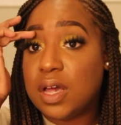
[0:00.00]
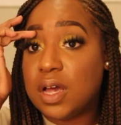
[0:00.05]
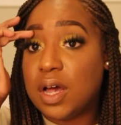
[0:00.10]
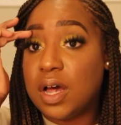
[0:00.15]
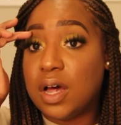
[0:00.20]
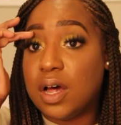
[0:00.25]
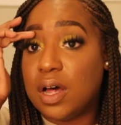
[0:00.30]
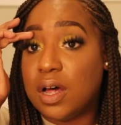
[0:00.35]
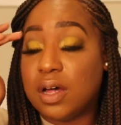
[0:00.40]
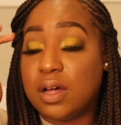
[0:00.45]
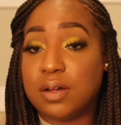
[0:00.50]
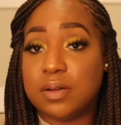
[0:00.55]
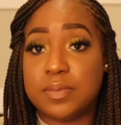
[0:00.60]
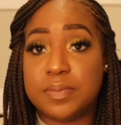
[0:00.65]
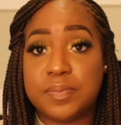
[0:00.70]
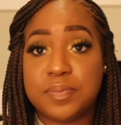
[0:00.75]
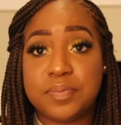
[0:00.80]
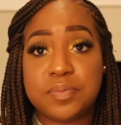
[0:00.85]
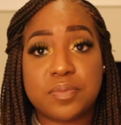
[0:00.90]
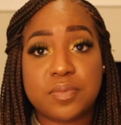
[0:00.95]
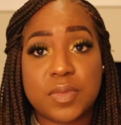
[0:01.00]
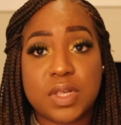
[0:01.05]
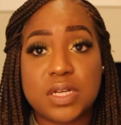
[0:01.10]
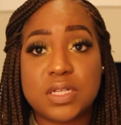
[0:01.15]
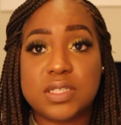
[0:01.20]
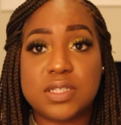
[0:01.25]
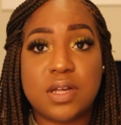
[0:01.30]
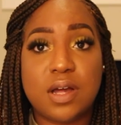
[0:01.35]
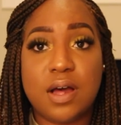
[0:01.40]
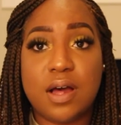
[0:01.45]

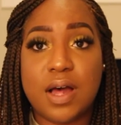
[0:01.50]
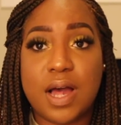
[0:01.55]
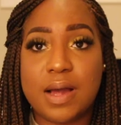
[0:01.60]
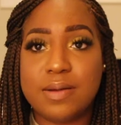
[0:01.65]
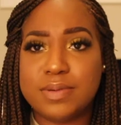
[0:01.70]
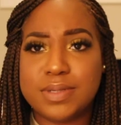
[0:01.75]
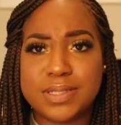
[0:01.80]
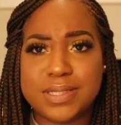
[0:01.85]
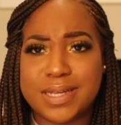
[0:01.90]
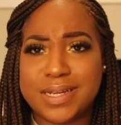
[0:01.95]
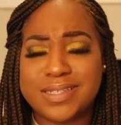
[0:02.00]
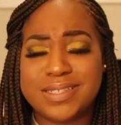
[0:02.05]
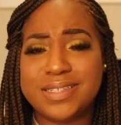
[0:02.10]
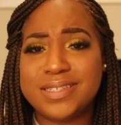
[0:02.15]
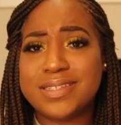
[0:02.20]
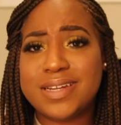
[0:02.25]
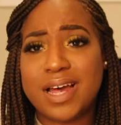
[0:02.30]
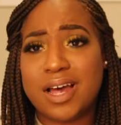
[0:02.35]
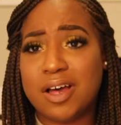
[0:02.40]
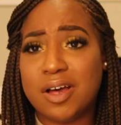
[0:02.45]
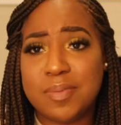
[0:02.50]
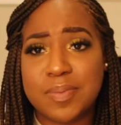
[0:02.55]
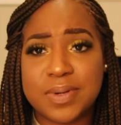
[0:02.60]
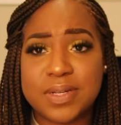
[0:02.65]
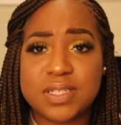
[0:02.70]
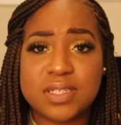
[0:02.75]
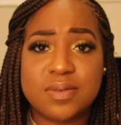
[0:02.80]
So I was just like, she's not open.